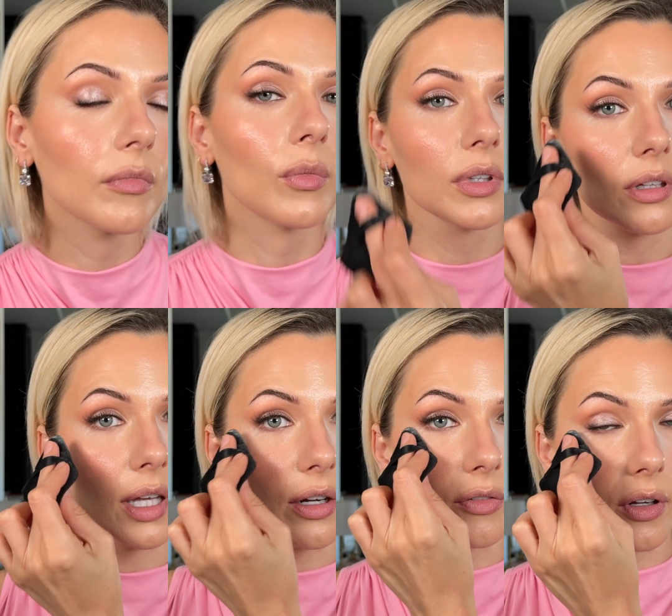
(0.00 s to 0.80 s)
with the
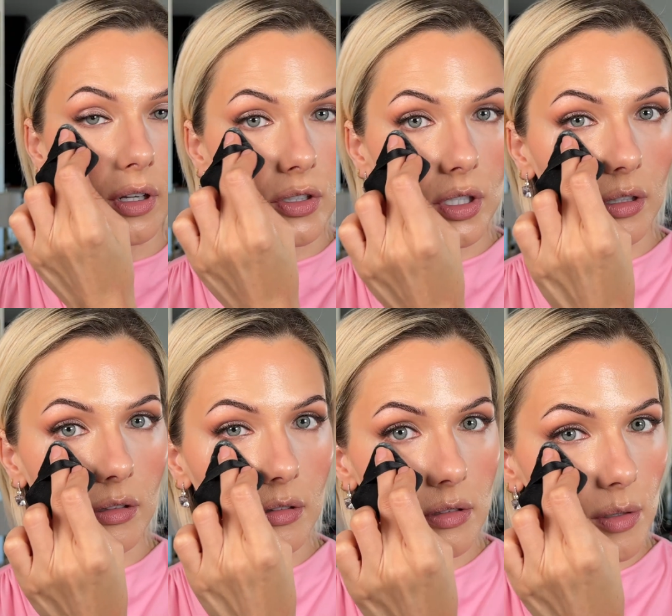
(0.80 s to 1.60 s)
lighter
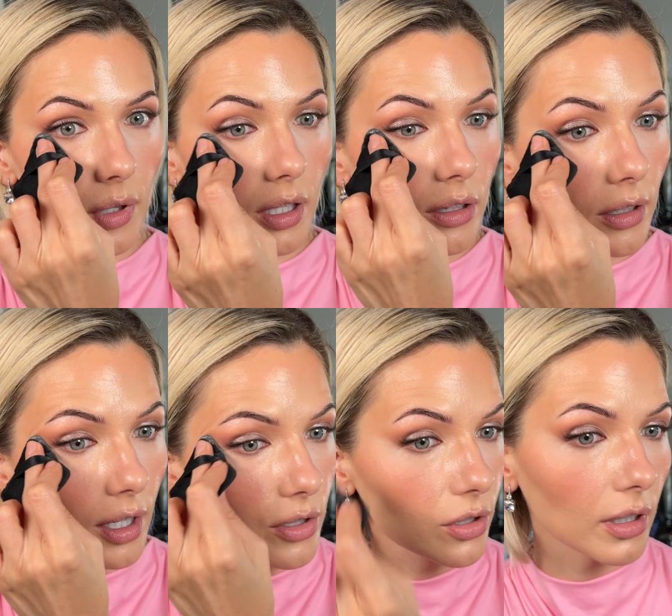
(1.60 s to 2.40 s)
foundation to make it look
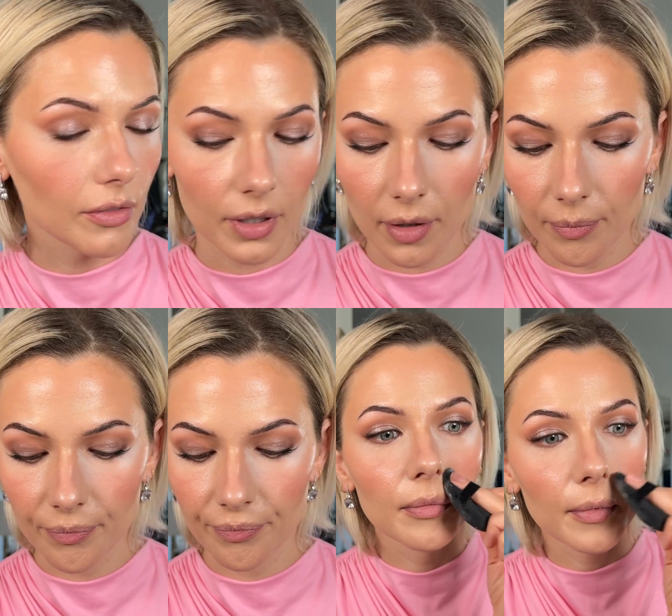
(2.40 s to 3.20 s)
extra lifted.
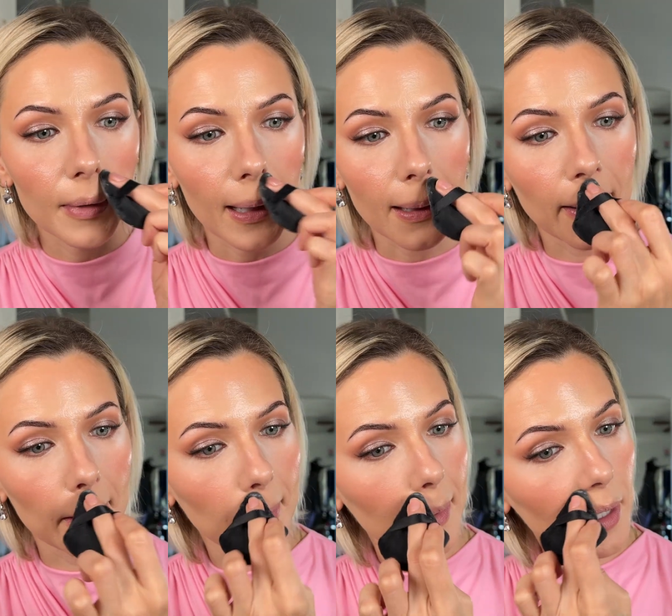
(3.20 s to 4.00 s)
I'm just adding a
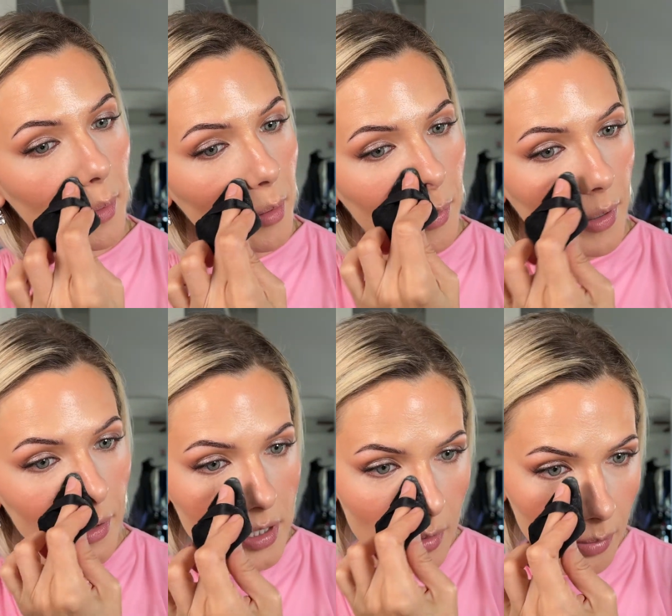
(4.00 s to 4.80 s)
little bit more
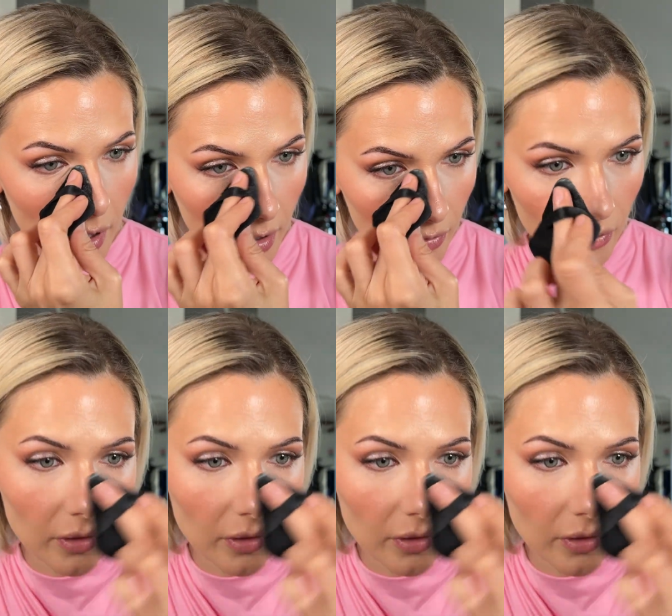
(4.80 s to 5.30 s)
powder to my puff